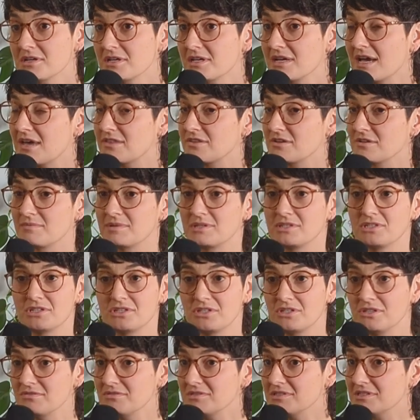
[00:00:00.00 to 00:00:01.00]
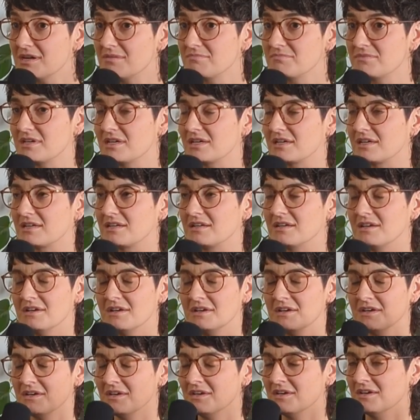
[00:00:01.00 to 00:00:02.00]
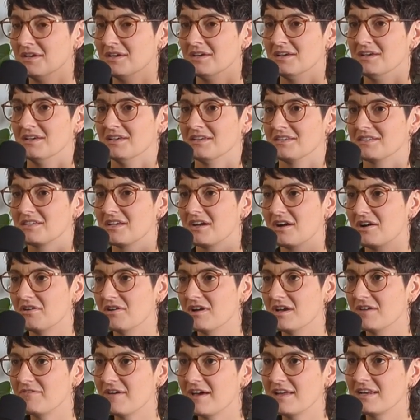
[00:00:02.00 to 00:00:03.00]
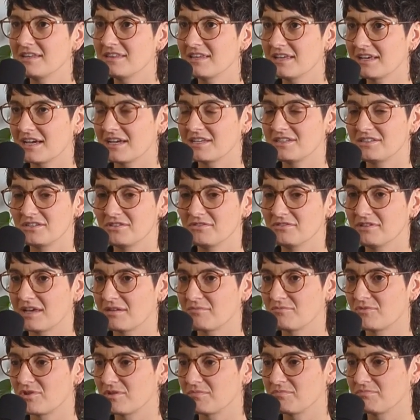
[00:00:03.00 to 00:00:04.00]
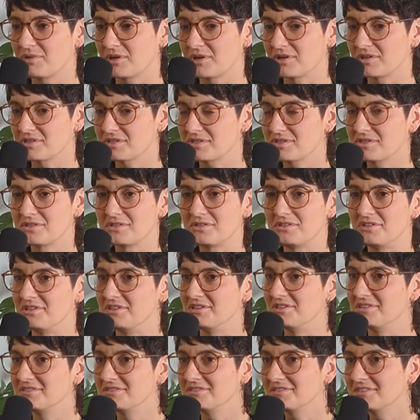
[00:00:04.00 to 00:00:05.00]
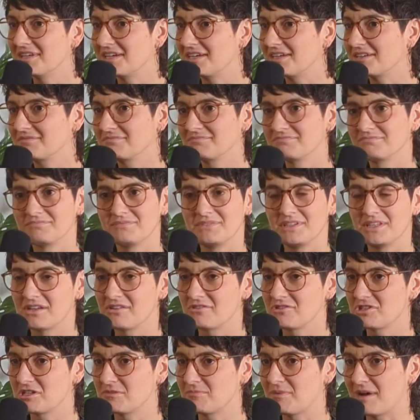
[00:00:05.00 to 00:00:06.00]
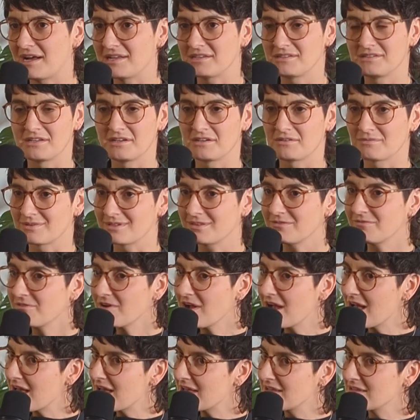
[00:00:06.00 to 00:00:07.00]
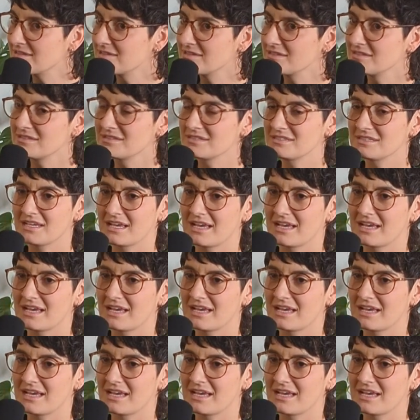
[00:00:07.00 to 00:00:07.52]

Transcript: together. We should do something. And so if anything, I do like more personal, like, you know, Shabbat dinner with friends